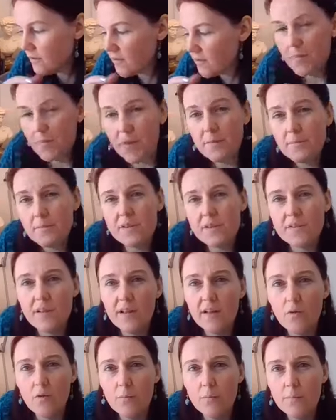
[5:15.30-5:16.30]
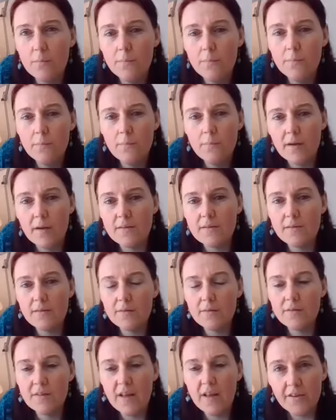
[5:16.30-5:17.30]
sometimes it's a little bit
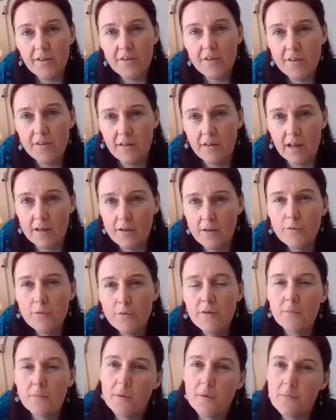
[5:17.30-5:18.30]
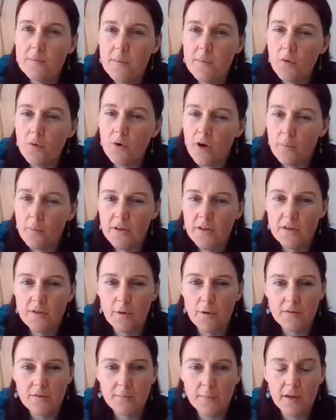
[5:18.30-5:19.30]
sadder than that. You know, sometimes people come
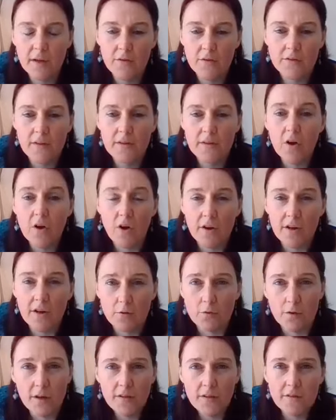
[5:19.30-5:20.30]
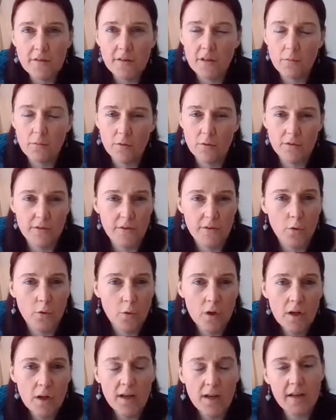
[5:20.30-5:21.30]
into us because they've got an illness and they want to
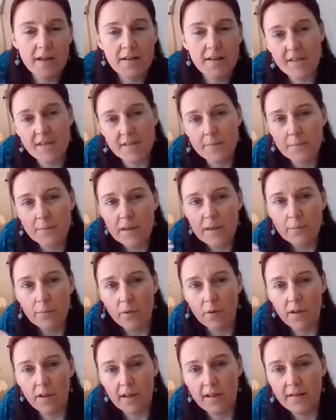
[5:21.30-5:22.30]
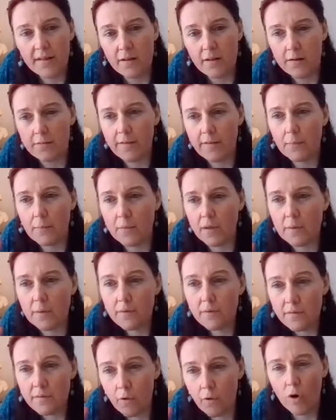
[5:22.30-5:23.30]
know, did people in their family
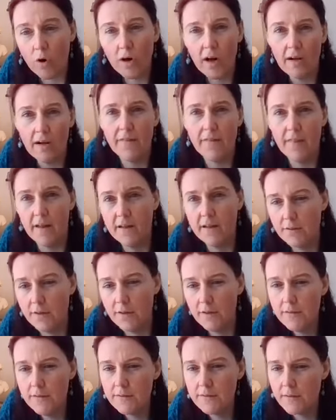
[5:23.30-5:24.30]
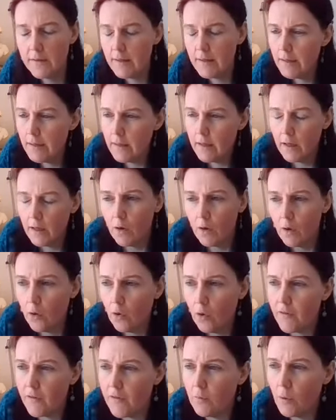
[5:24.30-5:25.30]
before have that illness?
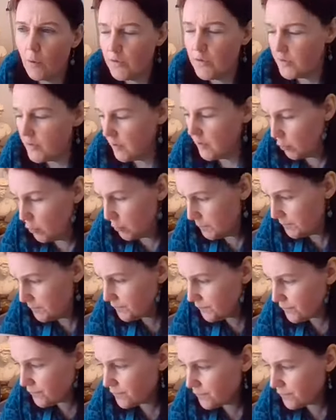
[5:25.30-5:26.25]
Or they want to know